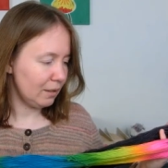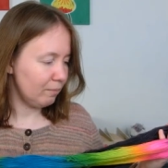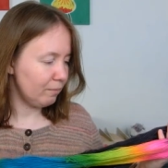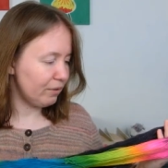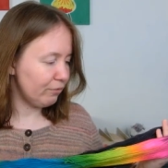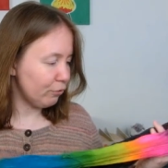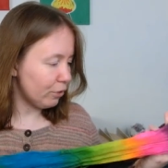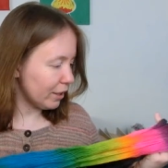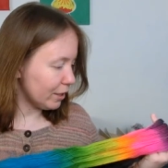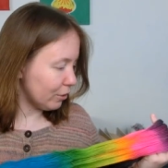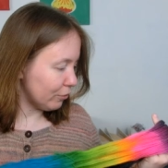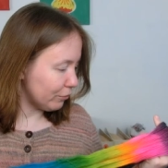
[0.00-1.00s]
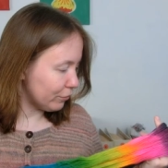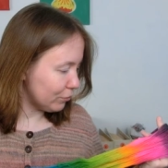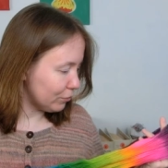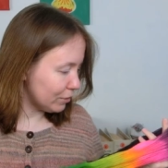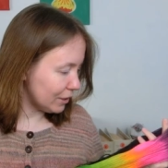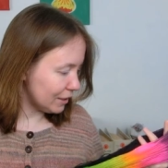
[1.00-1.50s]
before I go
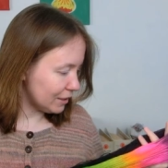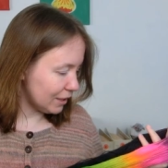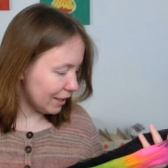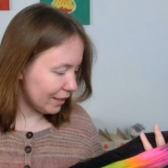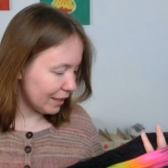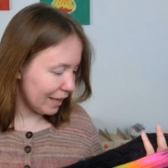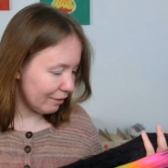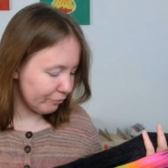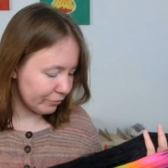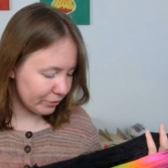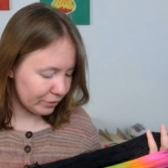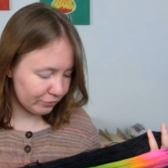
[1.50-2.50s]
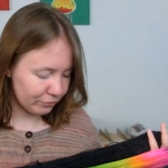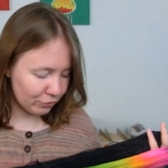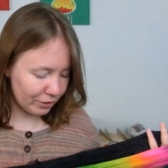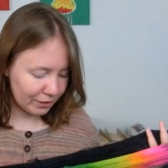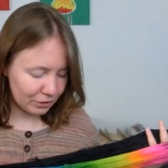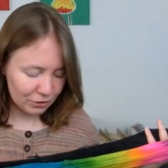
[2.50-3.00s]
through the entire effort of
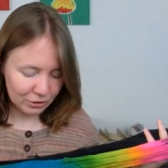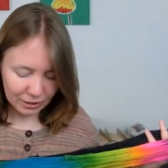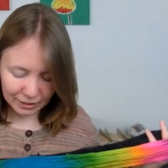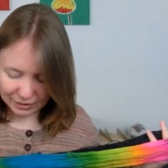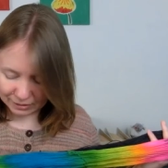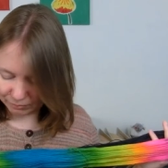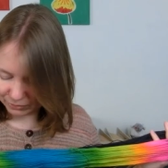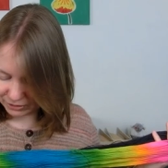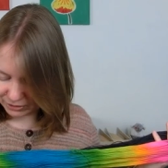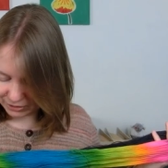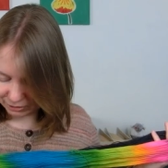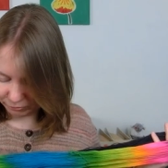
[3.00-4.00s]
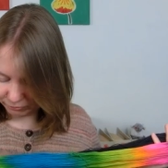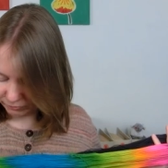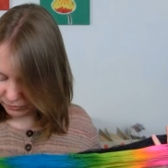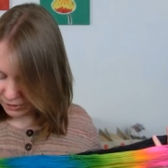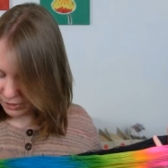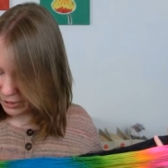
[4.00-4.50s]
trying to dye that myself,
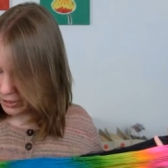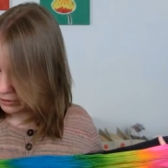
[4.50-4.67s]
I